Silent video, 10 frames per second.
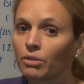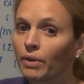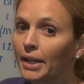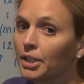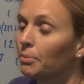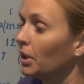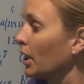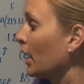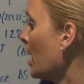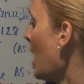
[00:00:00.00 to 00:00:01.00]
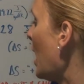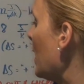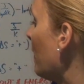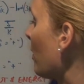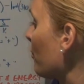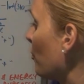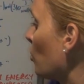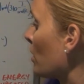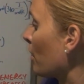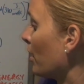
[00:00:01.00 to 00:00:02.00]
and randomly, and
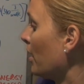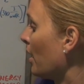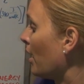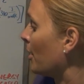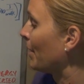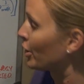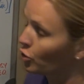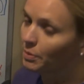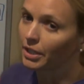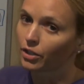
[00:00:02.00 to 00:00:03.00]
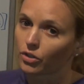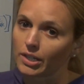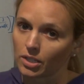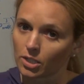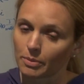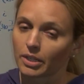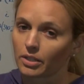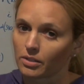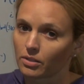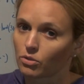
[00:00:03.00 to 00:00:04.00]
therefore entropy increases
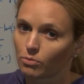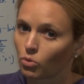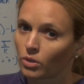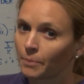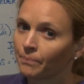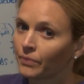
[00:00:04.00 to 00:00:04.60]
because there's more